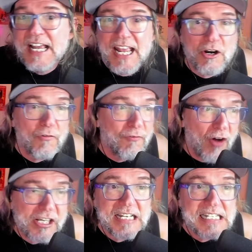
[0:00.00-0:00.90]
in her
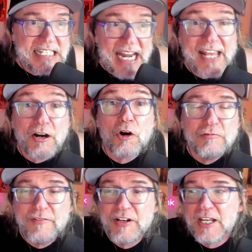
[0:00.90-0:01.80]
fucking state are
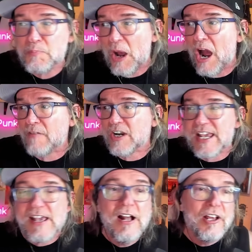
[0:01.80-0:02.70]
living in poverty.